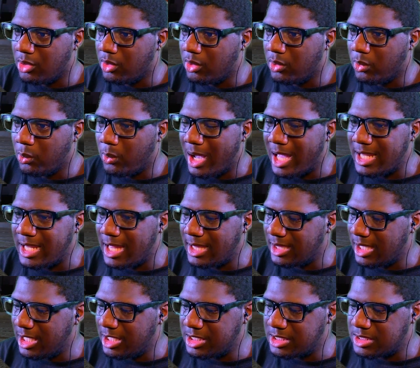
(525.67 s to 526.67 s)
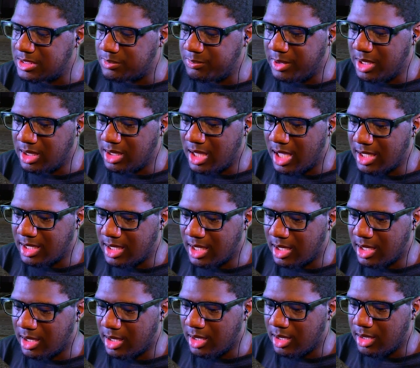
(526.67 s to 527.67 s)
Why that lady speak like
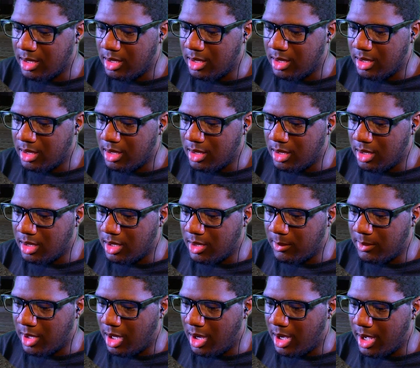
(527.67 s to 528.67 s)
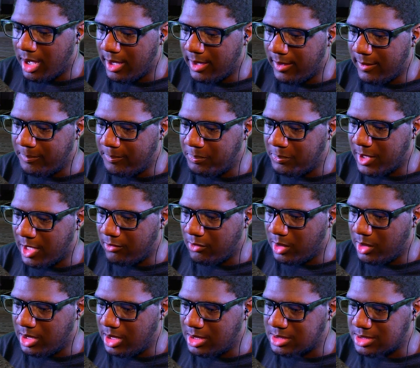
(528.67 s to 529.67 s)
that? Um, alright,
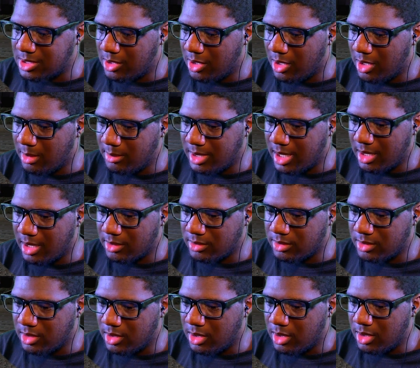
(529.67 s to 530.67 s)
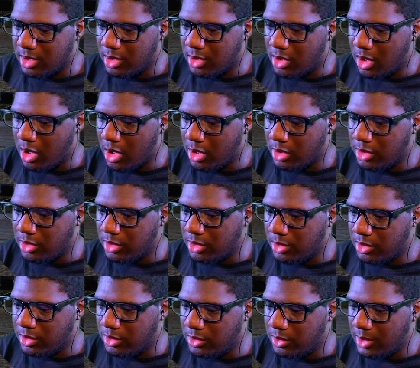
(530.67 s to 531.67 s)
everyone needs to calm down. Guard,
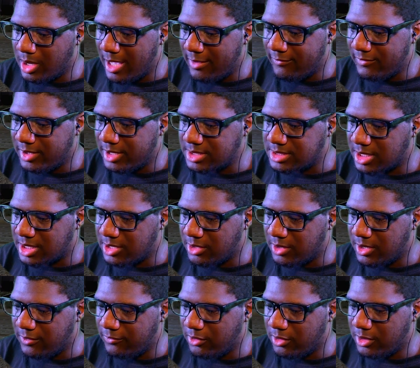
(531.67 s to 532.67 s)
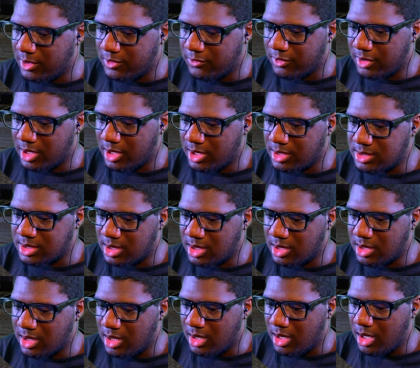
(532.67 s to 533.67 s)
do you have any security footage for the
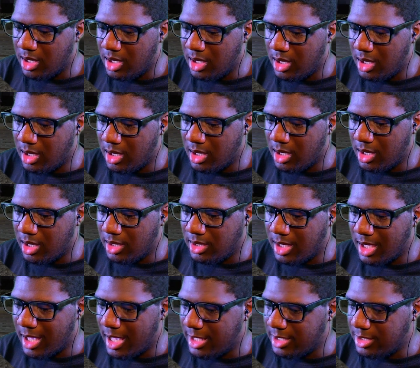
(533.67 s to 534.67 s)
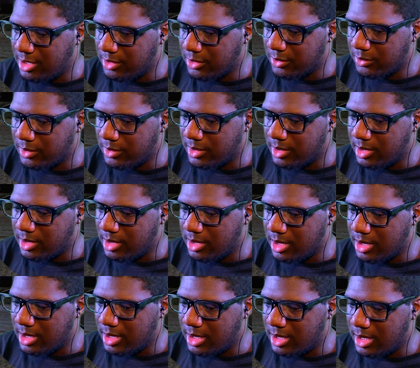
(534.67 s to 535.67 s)
incident? Uh, yeah, I do.
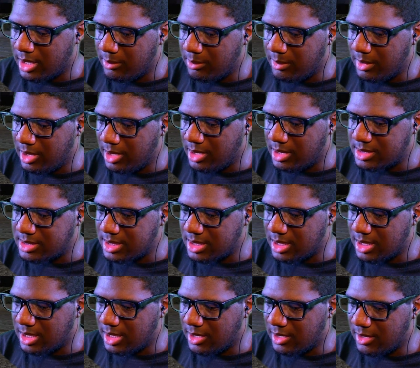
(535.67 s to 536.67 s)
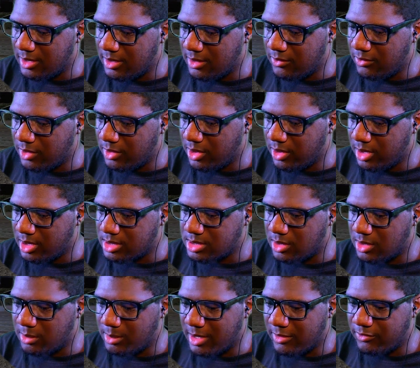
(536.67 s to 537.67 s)
Let me see if here it's
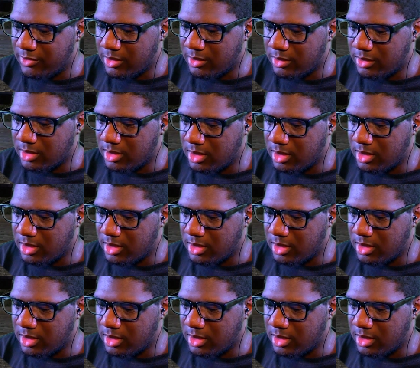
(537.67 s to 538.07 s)
on my phone.